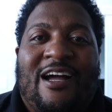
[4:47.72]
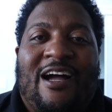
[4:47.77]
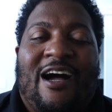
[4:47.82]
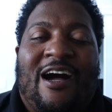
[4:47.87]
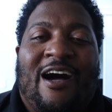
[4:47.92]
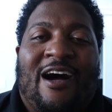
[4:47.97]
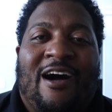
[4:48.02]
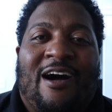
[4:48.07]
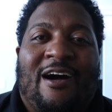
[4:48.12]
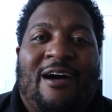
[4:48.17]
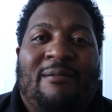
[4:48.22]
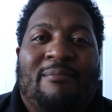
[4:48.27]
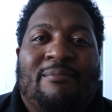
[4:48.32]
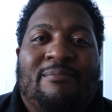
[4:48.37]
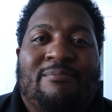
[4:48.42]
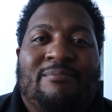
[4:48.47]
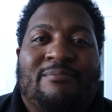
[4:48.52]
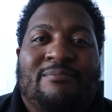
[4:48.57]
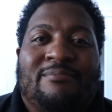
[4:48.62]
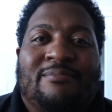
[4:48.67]

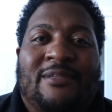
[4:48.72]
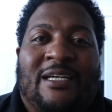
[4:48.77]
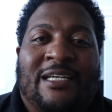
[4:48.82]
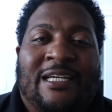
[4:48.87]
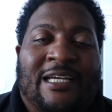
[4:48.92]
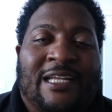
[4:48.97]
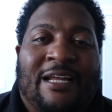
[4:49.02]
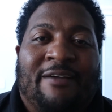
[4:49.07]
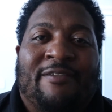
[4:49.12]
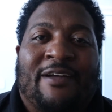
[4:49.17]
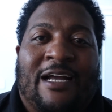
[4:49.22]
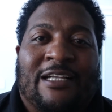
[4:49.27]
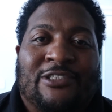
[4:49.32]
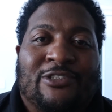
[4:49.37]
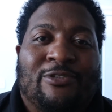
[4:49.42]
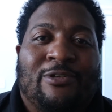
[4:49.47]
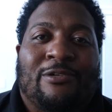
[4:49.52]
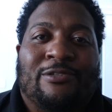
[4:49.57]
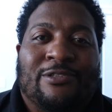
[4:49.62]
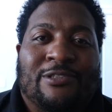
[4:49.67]
again, I've got
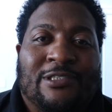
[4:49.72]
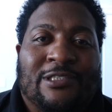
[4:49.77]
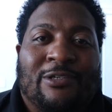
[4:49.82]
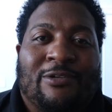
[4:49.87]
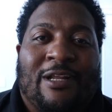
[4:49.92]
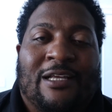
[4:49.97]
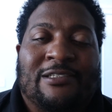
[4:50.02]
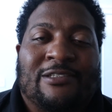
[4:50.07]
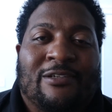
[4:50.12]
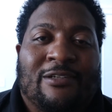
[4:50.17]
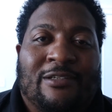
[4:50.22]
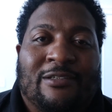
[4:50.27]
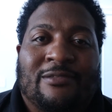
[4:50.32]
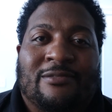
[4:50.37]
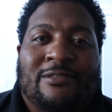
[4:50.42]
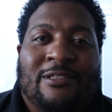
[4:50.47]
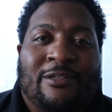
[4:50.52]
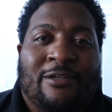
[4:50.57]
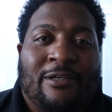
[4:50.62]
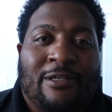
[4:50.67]
children, so
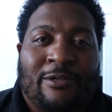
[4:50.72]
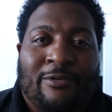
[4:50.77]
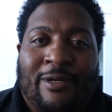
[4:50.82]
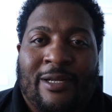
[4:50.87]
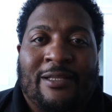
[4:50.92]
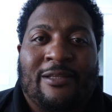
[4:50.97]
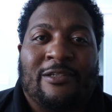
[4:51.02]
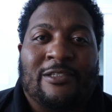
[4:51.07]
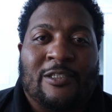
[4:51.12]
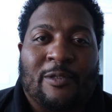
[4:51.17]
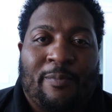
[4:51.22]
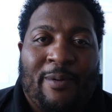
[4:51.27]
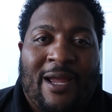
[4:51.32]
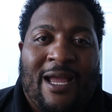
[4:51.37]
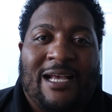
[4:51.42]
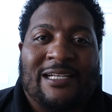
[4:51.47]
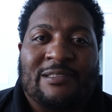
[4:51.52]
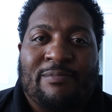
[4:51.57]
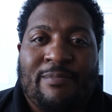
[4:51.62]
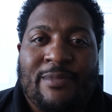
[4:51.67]
they're gonna greatly
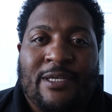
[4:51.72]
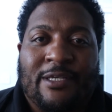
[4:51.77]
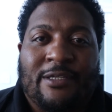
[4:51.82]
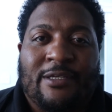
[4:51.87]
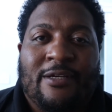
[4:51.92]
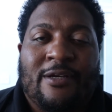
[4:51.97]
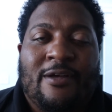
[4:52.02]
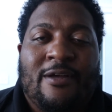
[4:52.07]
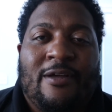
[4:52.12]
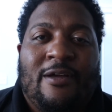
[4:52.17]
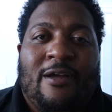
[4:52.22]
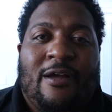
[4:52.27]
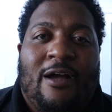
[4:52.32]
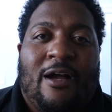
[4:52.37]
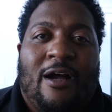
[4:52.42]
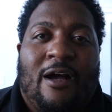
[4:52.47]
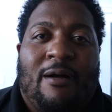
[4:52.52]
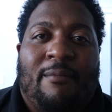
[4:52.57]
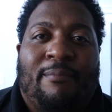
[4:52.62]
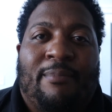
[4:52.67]
surpass me.
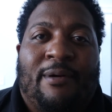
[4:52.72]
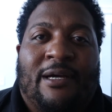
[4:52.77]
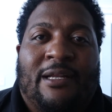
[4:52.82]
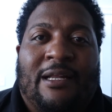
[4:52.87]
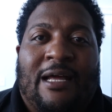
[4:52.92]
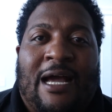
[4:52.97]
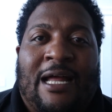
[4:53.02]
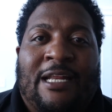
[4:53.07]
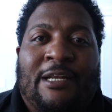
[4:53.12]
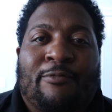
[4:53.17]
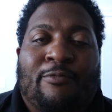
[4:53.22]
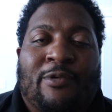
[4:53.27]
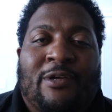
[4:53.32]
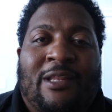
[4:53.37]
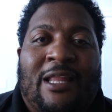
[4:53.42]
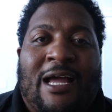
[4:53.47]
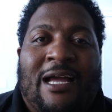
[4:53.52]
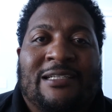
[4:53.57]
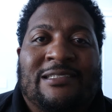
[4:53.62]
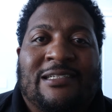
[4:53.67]
But I didn't
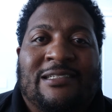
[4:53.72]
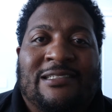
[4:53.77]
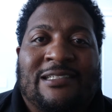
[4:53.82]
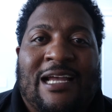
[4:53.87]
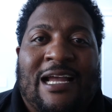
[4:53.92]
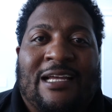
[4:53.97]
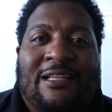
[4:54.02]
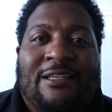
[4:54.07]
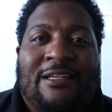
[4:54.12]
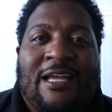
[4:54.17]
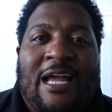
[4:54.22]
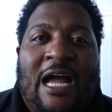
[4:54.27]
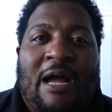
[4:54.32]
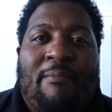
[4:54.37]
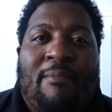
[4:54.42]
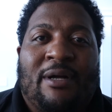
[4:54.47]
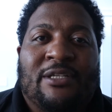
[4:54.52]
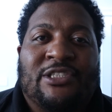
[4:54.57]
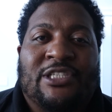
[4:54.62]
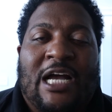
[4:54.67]
realize exactly how
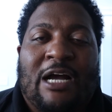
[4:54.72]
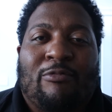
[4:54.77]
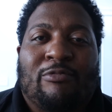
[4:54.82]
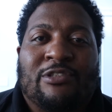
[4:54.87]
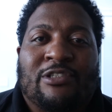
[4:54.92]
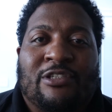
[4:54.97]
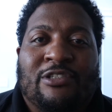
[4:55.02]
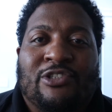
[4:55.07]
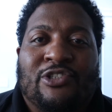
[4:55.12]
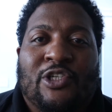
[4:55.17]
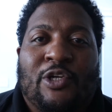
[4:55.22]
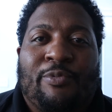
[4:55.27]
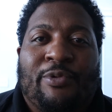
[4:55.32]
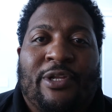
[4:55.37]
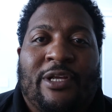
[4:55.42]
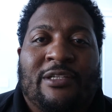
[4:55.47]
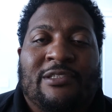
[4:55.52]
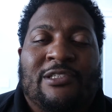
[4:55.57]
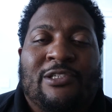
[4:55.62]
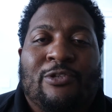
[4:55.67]
much I was
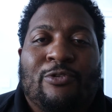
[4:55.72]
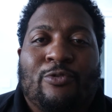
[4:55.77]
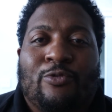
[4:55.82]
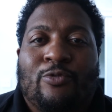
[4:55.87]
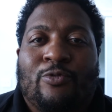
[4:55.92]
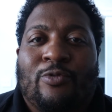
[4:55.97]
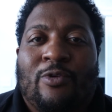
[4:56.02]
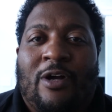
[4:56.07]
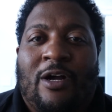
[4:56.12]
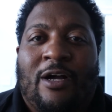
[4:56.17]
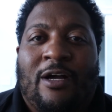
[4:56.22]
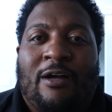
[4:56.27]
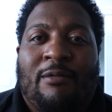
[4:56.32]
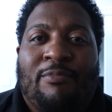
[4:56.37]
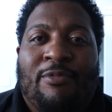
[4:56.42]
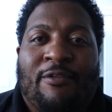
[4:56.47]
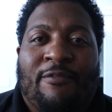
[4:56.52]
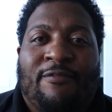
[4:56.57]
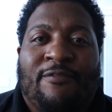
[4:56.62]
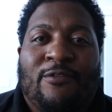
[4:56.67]
contributing to
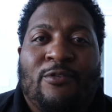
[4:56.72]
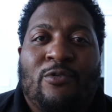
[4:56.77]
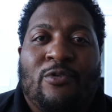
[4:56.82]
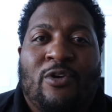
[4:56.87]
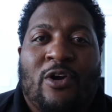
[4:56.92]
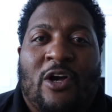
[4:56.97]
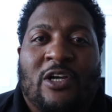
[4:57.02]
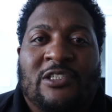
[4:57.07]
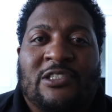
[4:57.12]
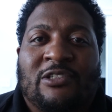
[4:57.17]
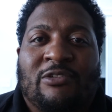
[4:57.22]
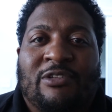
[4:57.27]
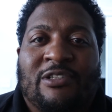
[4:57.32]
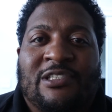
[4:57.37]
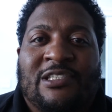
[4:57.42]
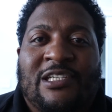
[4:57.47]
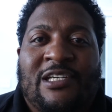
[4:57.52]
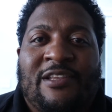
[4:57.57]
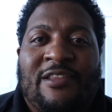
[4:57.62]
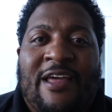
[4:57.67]
the food costs. So to
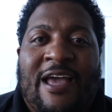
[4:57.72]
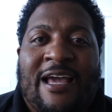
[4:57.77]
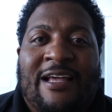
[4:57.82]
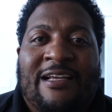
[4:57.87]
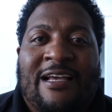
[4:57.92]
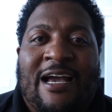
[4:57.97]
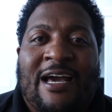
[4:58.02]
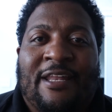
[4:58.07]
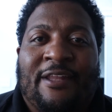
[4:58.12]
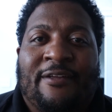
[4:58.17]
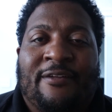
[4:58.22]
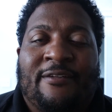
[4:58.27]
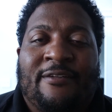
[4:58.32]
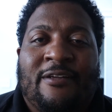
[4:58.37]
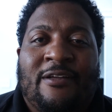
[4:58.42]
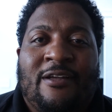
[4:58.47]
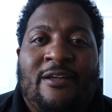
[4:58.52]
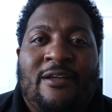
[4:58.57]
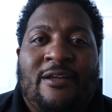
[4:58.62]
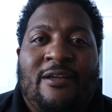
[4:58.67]
see that kind of
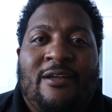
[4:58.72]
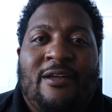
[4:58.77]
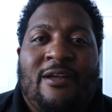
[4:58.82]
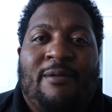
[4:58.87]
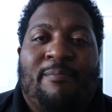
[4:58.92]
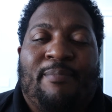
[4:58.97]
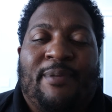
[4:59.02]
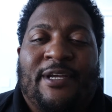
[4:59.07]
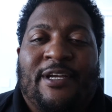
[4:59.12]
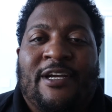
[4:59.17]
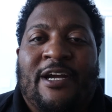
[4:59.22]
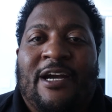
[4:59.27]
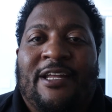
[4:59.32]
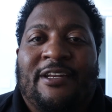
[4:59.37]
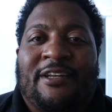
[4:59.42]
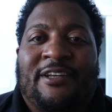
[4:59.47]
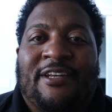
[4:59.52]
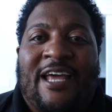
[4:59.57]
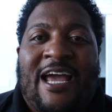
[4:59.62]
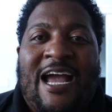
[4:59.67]
be
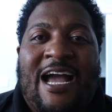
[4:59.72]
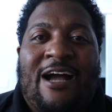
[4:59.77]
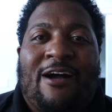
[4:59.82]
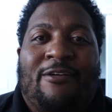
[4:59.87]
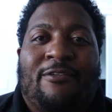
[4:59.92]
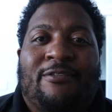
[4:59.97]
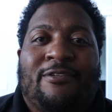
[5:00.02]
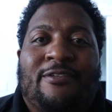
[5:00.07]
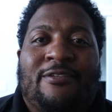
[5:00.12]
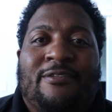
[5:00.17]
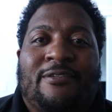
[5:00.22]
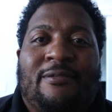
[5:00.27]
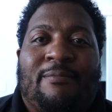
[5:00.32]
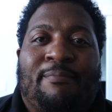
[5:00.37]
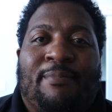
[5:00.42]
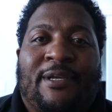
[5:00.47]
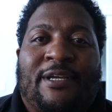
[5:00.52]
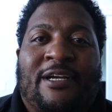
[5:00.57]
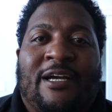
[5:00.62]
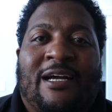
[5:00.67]
cut down
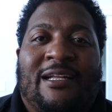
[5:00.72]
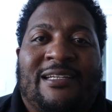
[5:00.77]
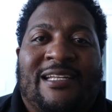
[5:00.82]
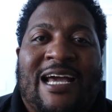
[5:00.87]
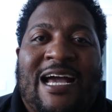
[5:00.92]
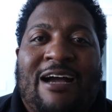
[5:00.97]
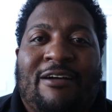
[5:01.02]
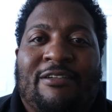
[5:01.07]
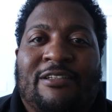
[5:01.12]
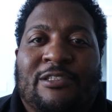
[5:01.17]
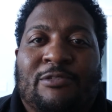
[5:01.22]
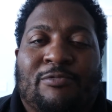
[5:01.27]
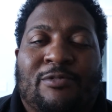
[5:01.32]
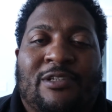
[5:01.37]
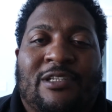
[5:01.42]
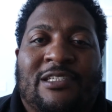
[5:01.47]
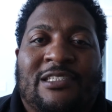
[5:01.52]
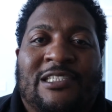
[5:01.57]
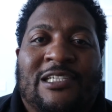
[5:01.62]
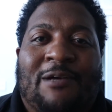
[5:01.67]
is
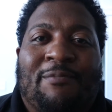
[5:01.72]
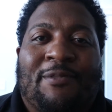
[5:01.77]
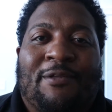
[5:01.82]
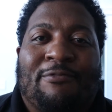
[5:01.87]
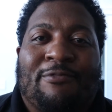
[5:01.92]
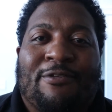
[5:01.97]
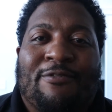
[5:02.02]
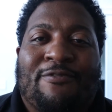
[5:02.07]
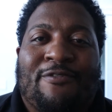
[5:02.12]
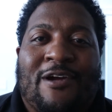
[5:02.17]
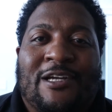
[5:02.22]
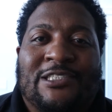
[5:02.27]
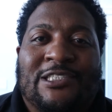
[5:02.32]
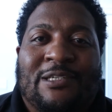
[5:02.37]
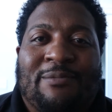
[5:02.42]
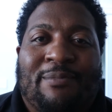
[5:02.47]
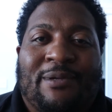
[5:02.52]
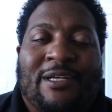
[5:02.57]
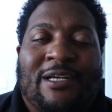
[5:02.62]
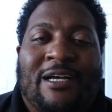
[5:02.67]
really something
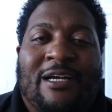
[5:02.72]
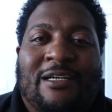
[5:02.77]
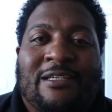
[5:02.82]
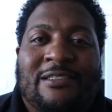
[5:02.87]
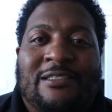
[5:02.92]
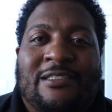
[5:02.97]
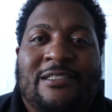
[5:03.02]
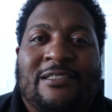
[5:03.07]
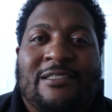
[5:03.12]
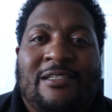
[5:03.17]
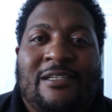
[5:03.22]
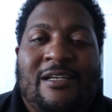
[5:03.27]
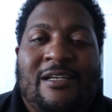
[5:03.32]
refreshing, because